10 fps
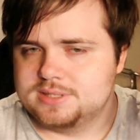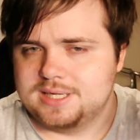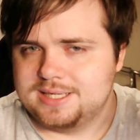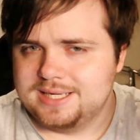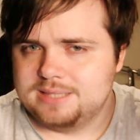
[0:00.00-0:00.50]

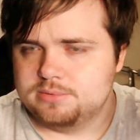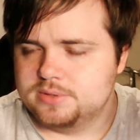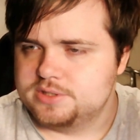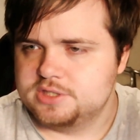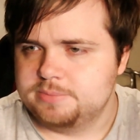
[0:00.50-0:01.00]
that cable
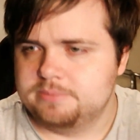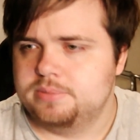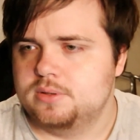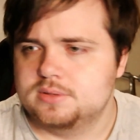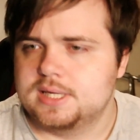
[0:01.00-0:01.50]
has just been
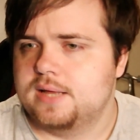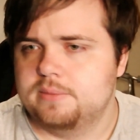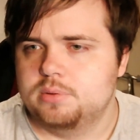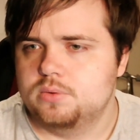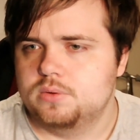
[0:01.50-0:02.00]
pulled out of the
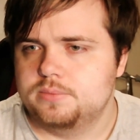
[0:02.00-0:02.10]
port.